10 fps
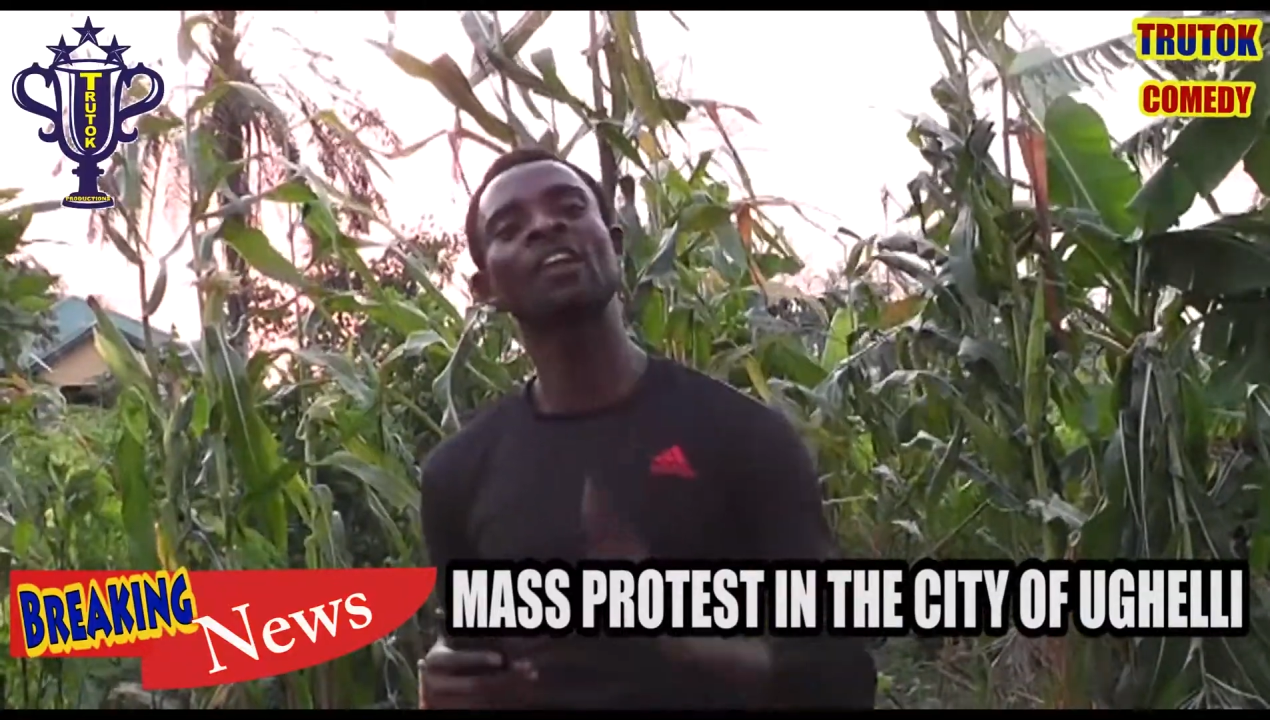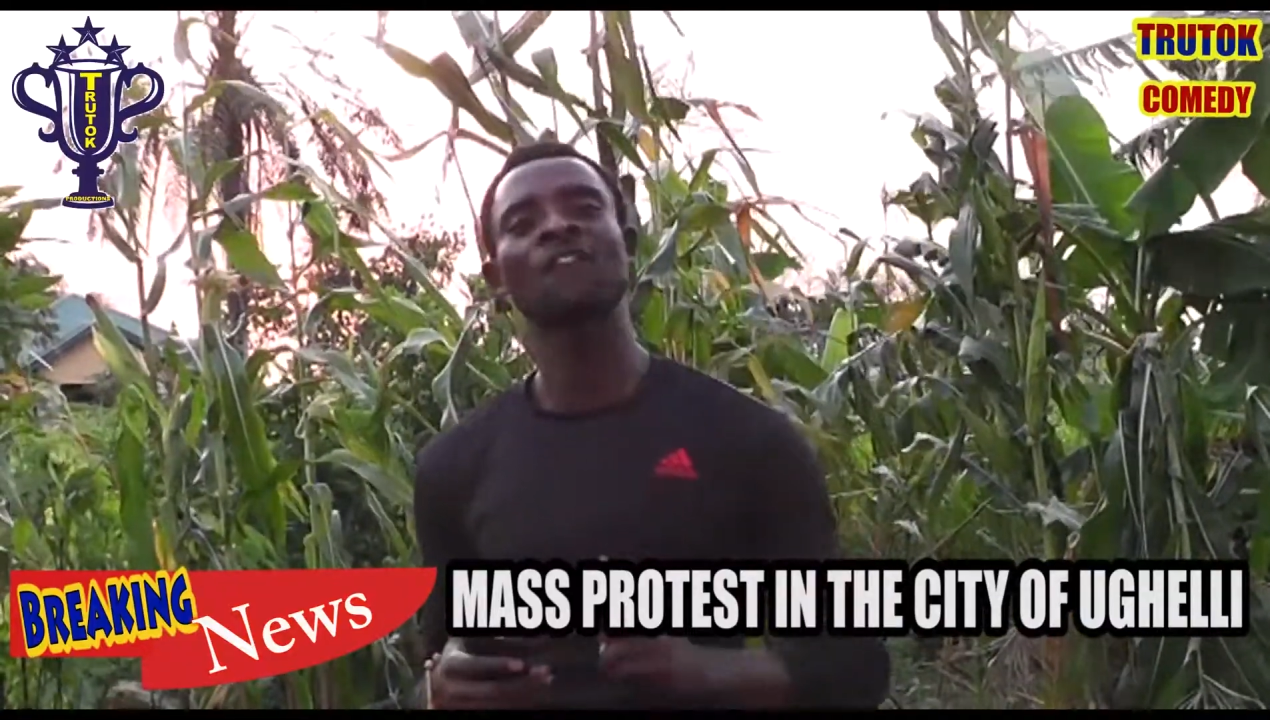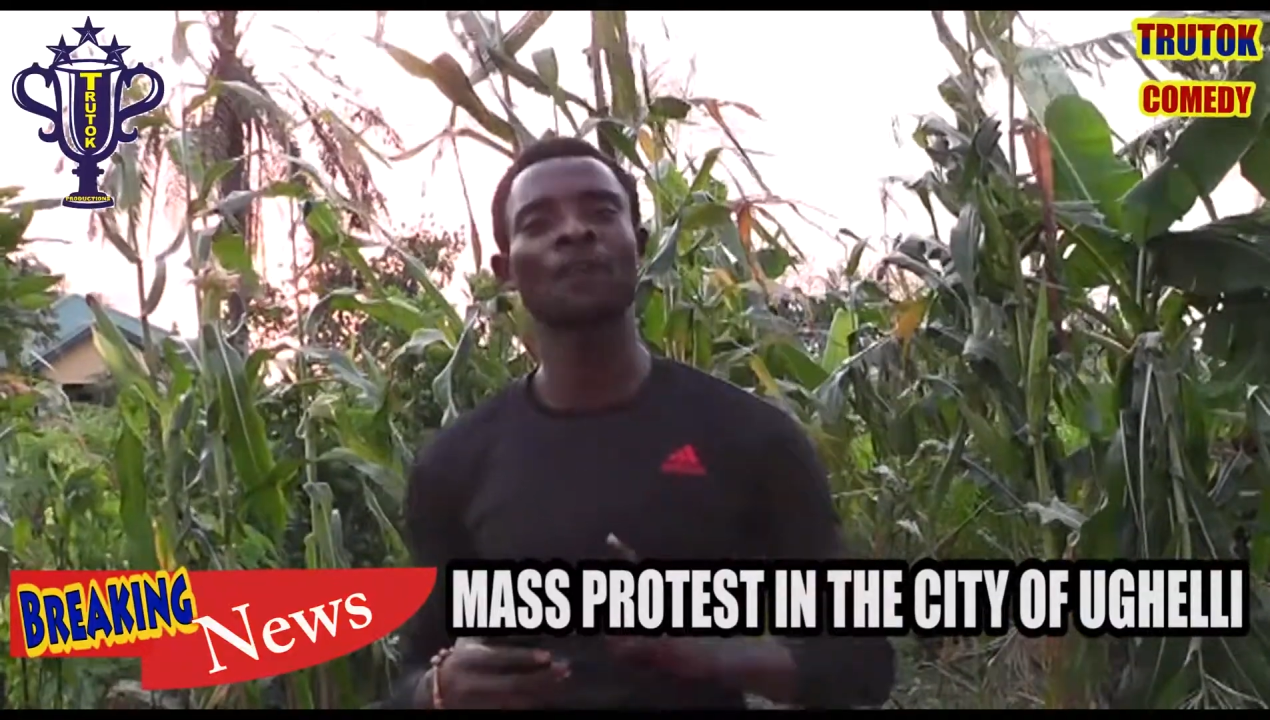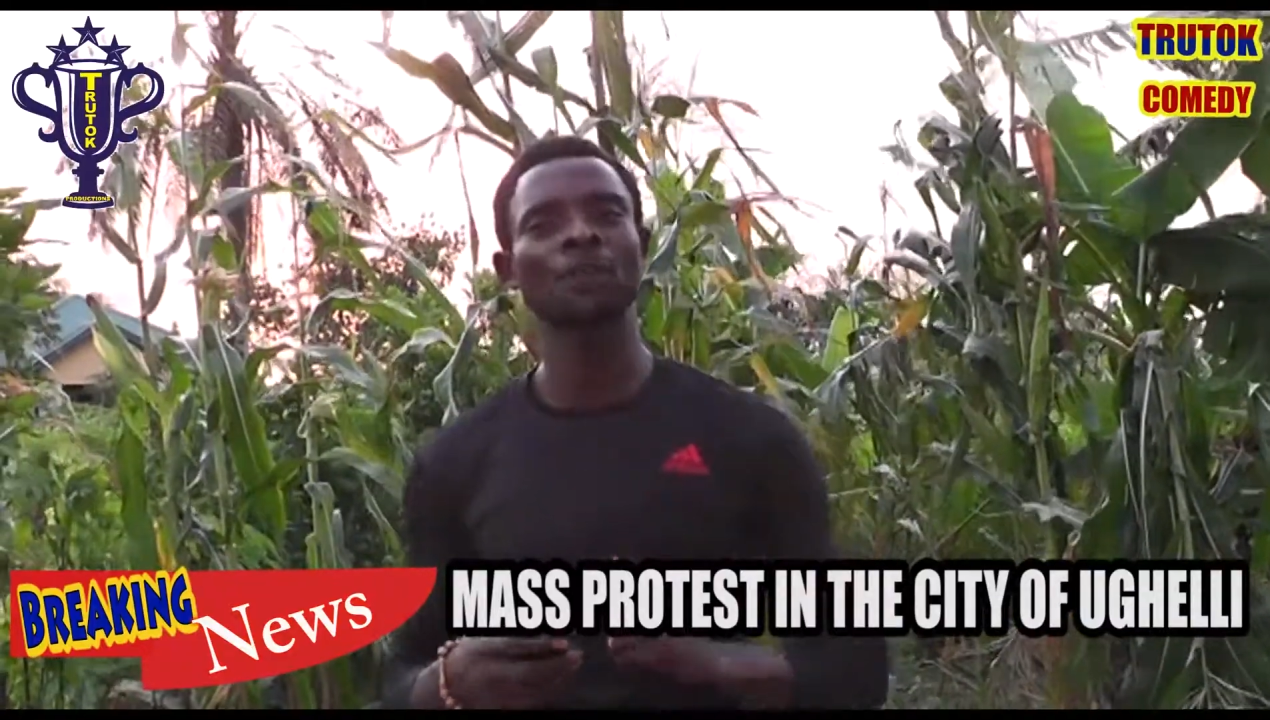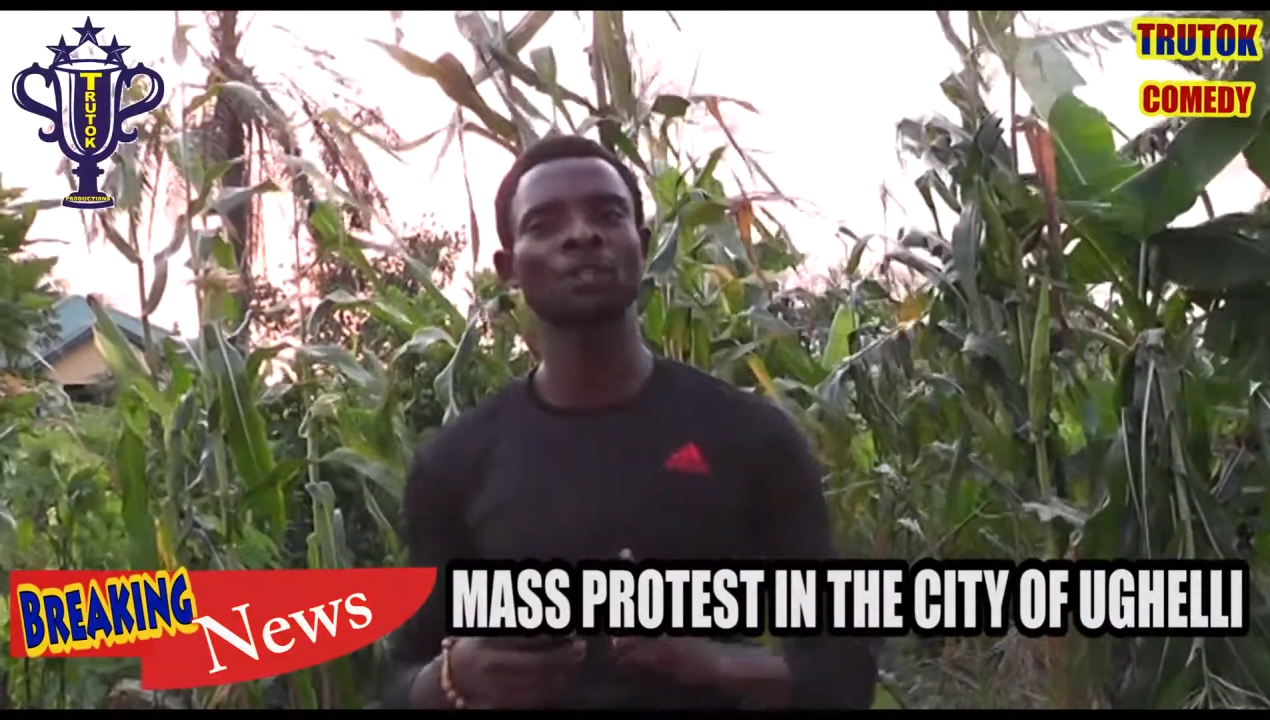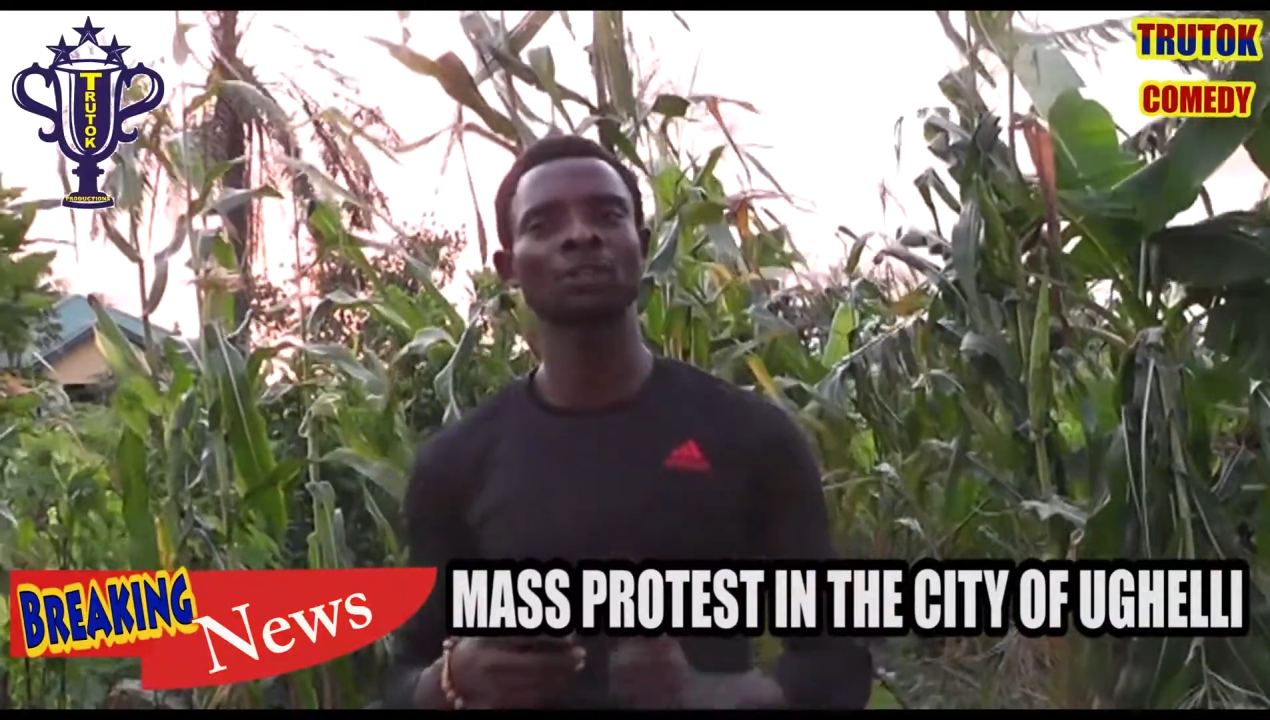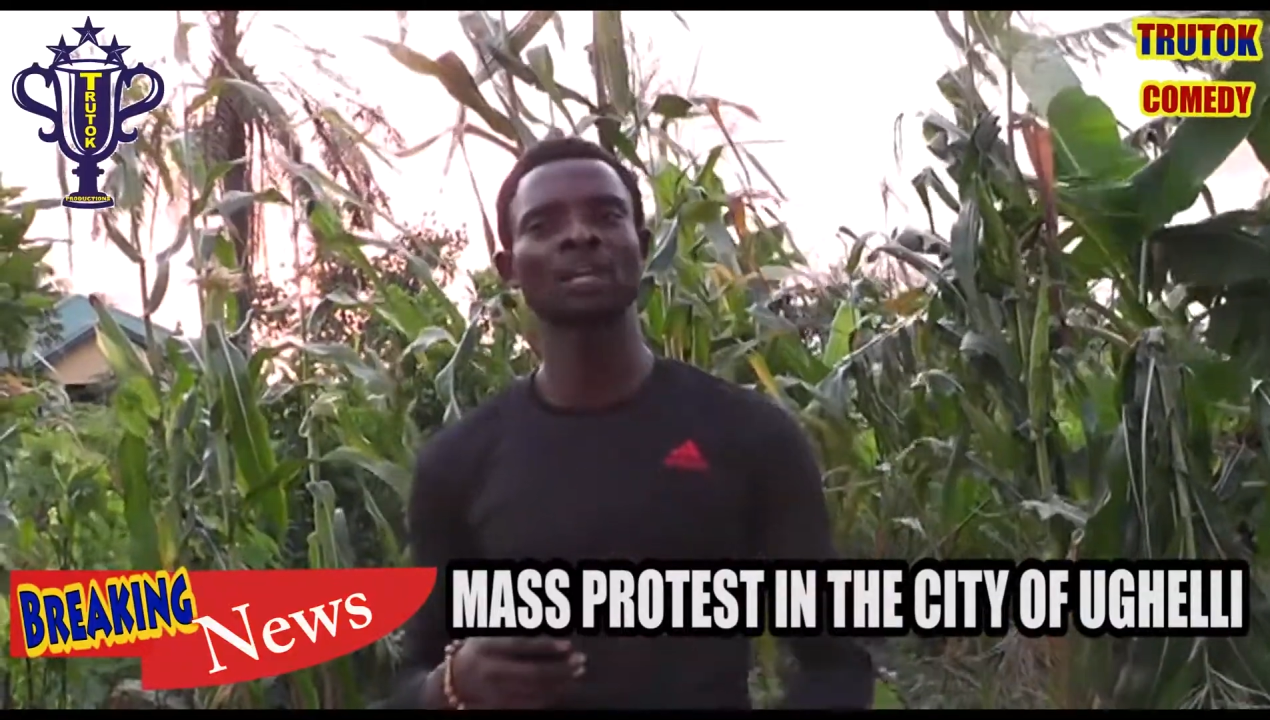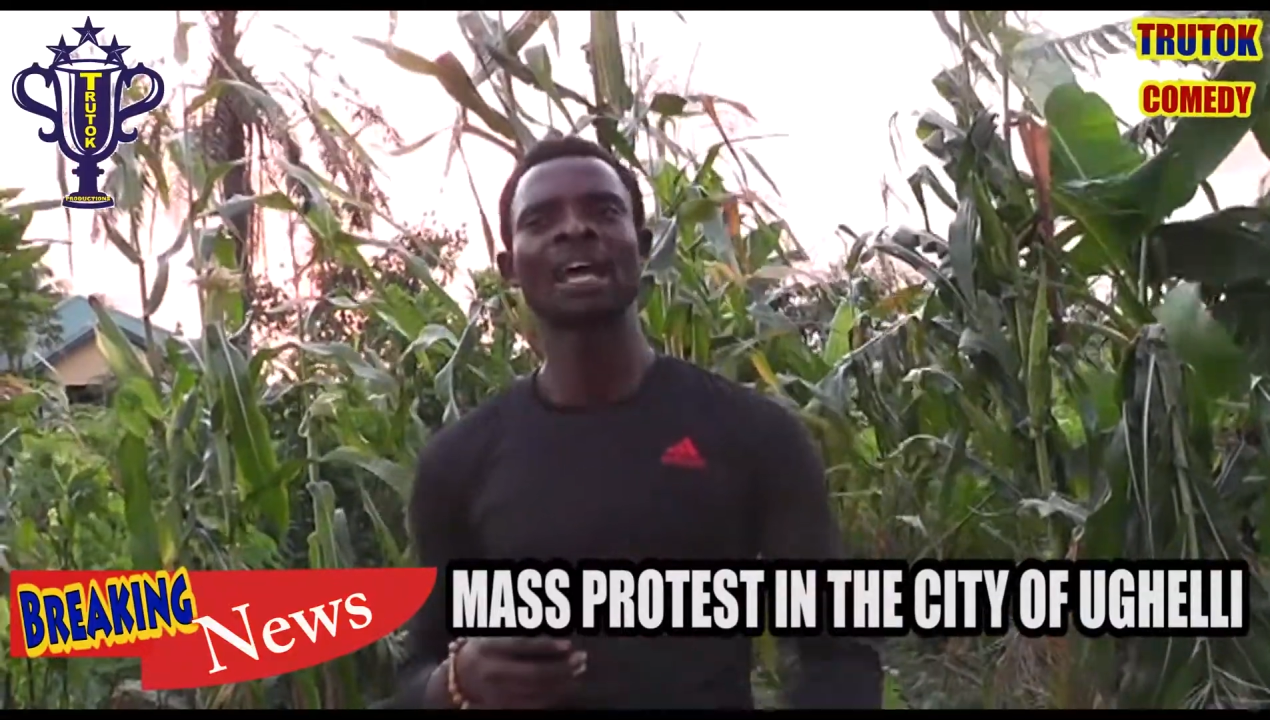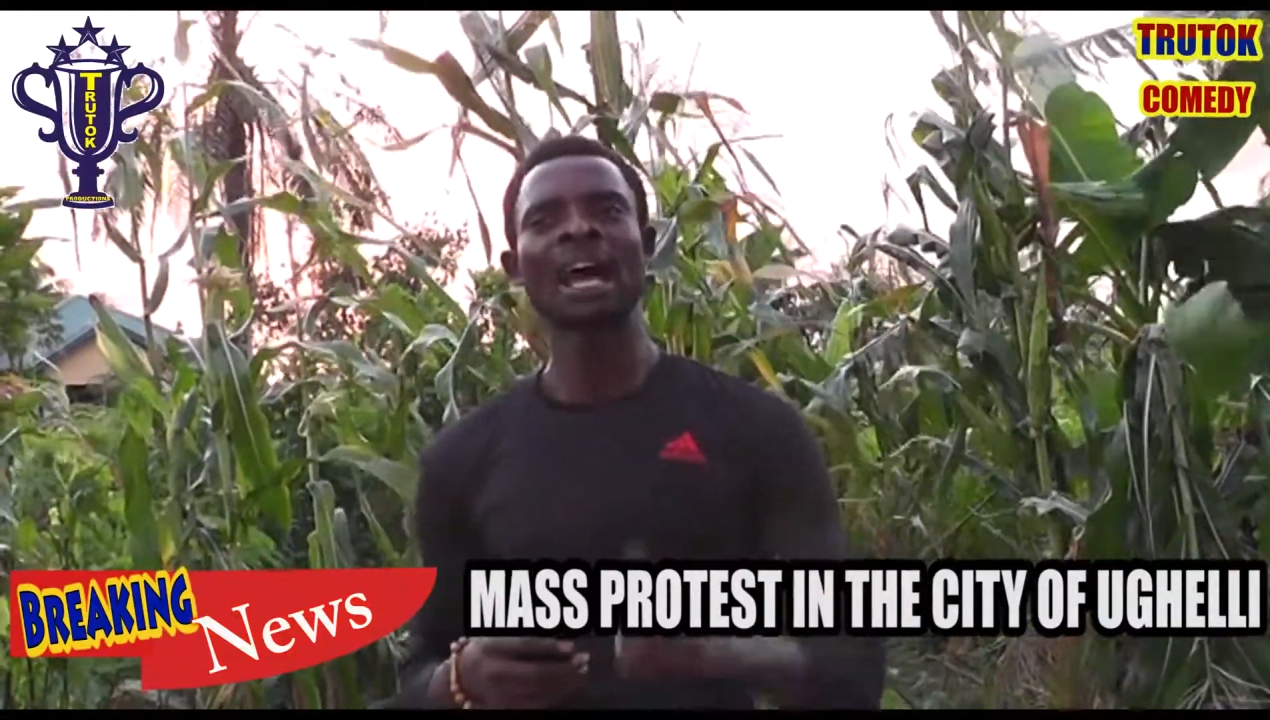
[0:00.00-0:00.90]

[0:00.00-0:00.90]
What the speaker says: information